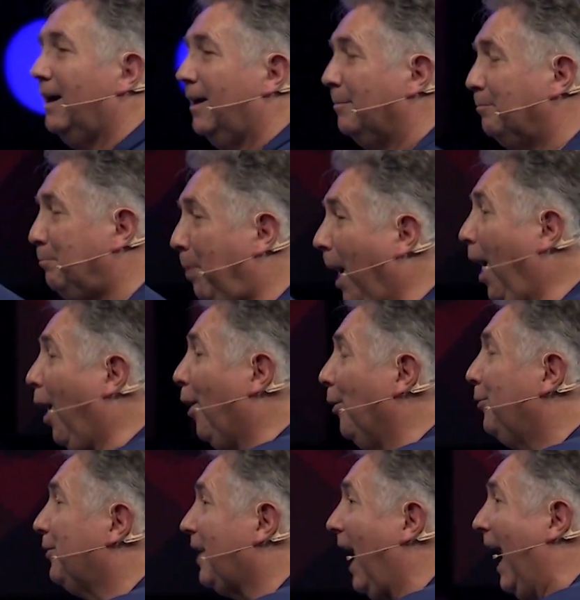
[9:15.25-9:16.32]

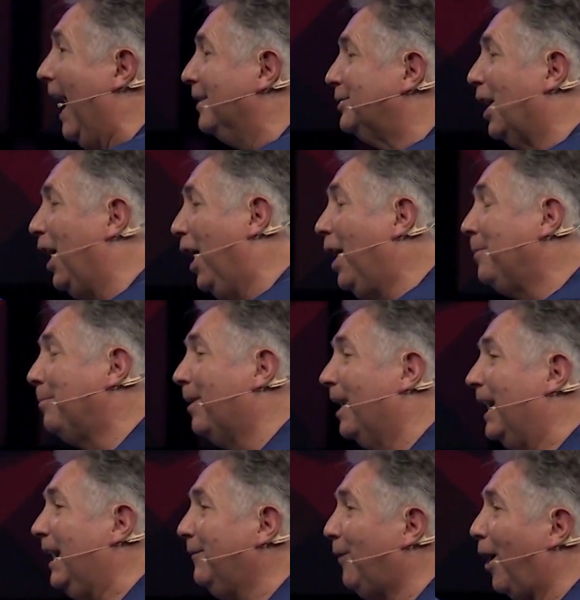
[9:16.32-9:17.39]
Both kinds of
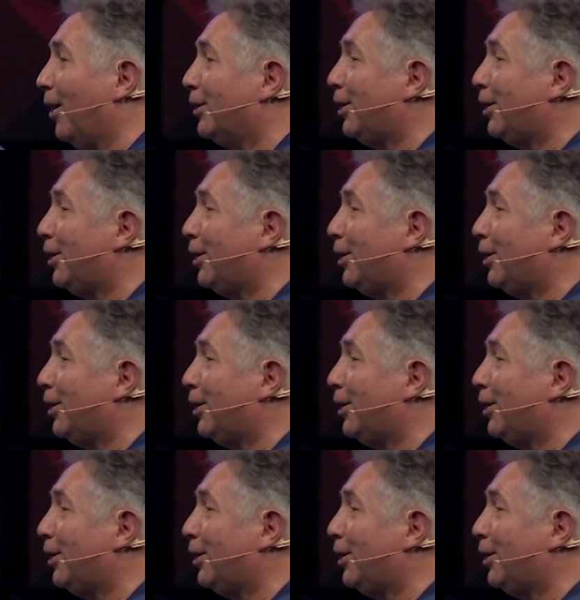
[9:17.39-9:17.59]
unbelief are